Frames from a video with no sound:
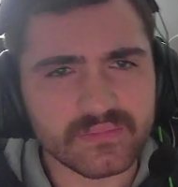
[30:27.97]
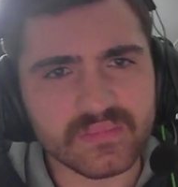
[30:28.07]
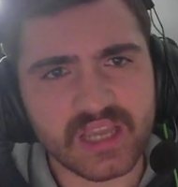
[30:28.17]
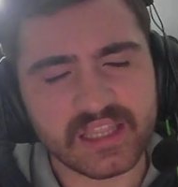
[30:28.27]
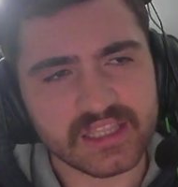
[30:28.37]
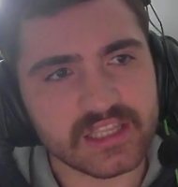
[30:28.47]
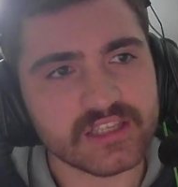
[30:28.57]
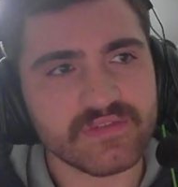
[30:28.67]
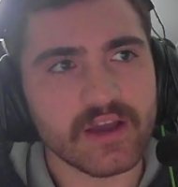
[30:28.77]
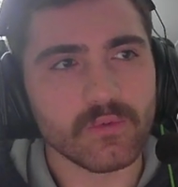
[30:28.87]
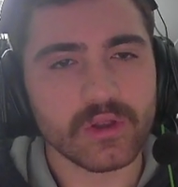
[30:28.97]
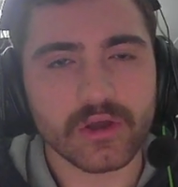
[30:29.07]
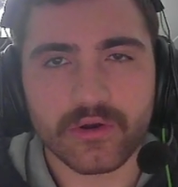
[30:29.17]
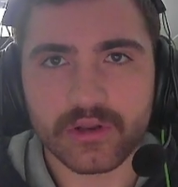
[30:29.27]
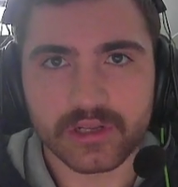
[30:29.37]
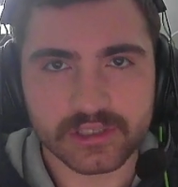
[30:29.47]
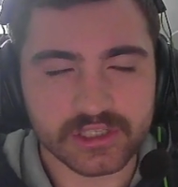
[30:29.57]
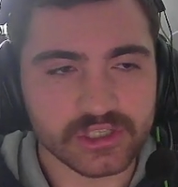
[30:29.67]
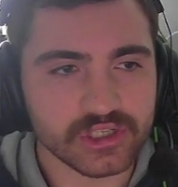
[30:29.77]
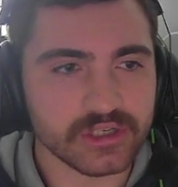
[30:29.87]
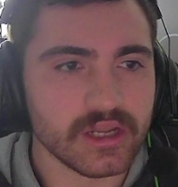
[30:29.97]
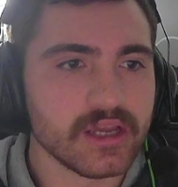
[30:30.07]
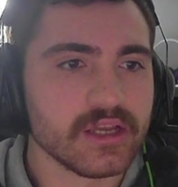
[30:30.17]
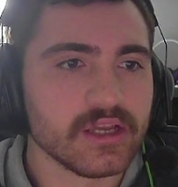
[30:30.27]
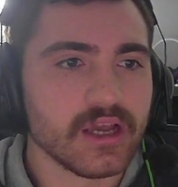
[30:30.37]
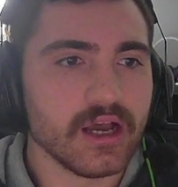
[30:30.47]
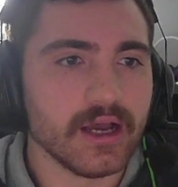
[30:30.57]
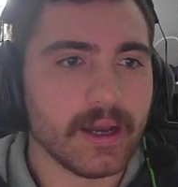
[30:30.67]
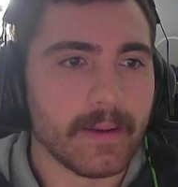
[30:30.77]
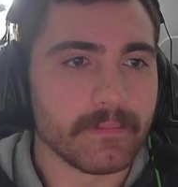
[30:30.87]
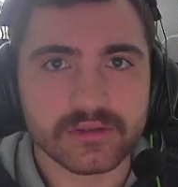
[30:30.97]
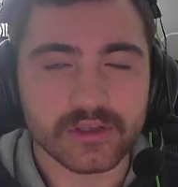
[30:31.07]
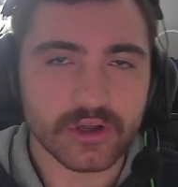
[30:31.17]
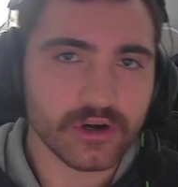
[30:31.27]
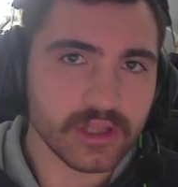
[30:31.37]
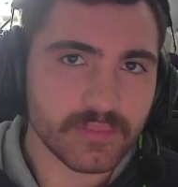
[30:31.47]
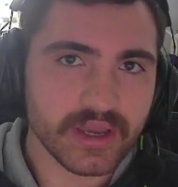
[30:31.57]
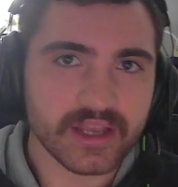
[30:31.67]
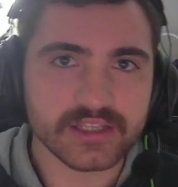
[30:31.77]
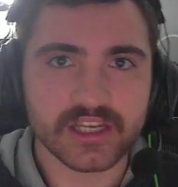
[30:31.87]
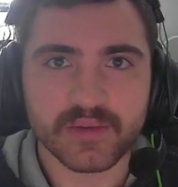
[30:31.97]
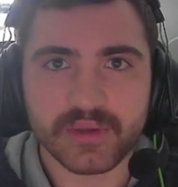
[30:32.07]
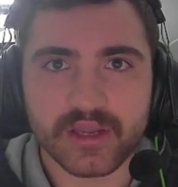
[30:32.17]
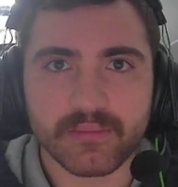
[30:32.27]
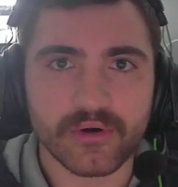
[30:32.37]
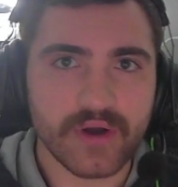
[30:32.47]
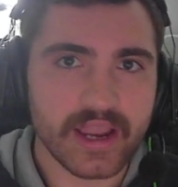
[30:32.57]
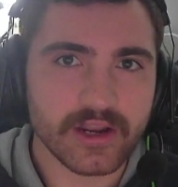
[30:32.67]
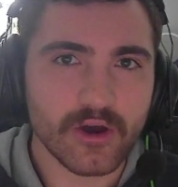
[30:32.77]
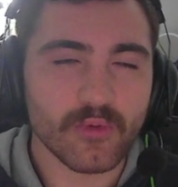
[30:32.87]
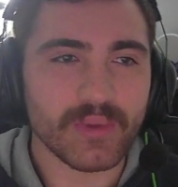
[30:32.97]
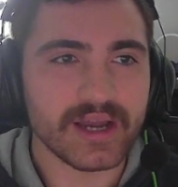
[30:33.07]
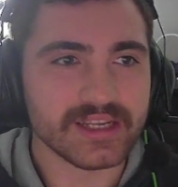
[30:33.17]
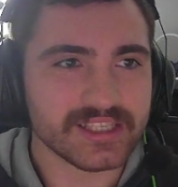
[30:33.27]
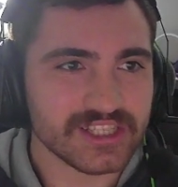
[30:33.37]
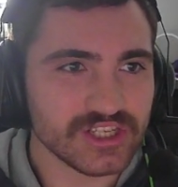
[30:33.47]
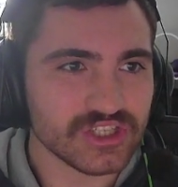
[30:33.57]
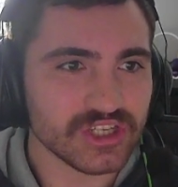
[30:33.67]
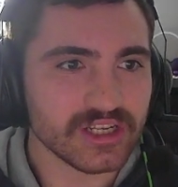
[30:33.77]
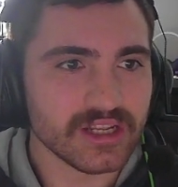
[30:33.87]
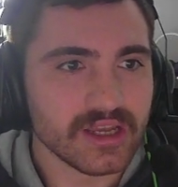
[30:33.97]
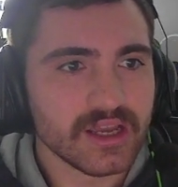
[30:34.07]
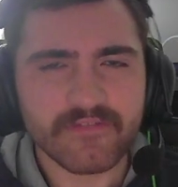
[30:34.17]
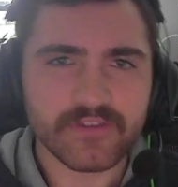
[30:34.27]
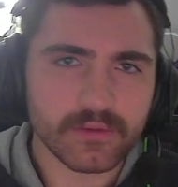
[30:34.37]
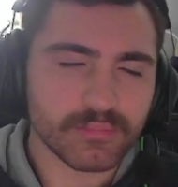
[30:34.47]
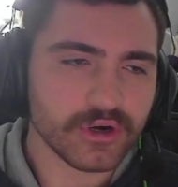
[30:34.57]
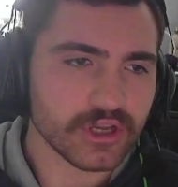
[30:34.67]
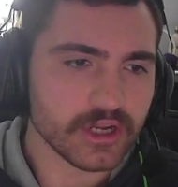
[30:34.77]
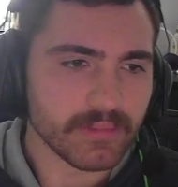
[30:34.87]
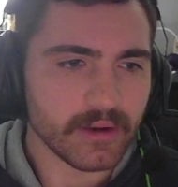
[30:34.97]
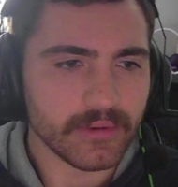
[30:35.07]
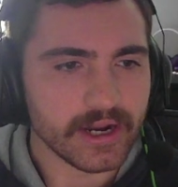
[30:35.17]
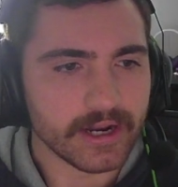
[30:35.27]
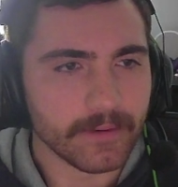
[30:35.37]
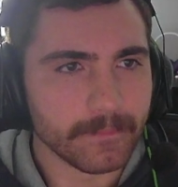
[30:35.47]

I think this fight will go to decision. So the early pick is going to be Moreno by decision. Feeling pretty good about Moreno.